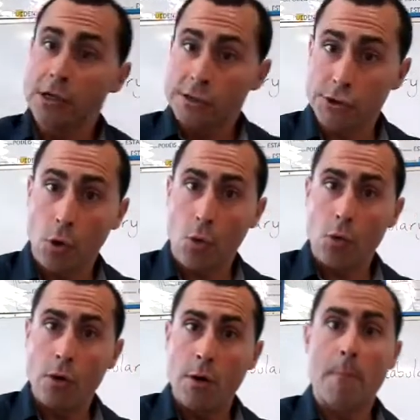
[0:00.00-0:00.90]

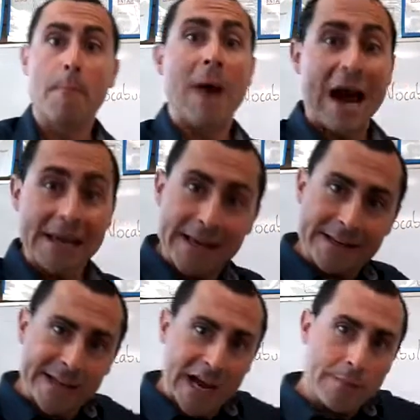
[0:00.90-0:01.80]
So, by
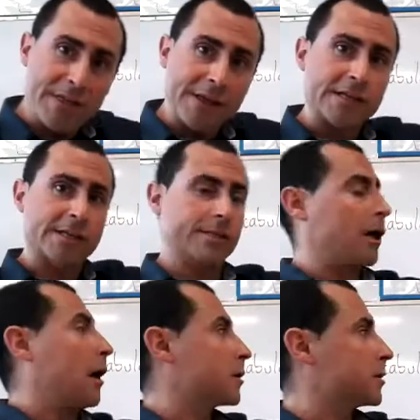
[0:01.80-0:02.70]
the time they
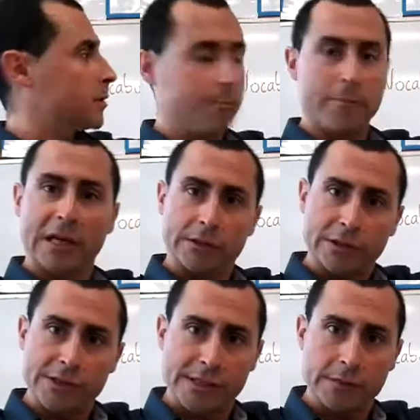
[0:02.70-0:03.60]
start
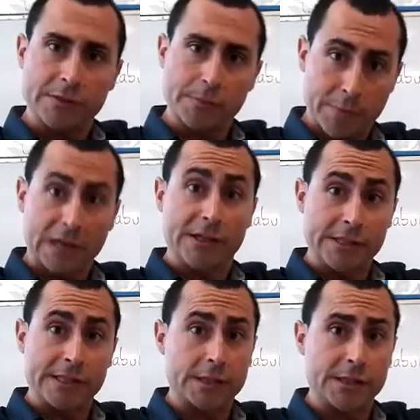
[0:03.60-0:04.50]
building
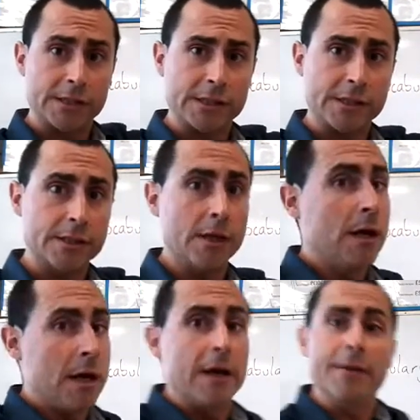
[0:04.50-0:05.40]
sentences,
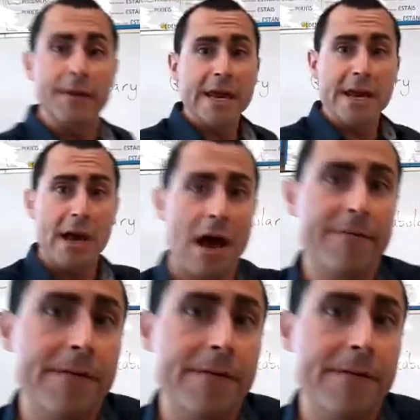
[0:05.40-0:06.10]
they have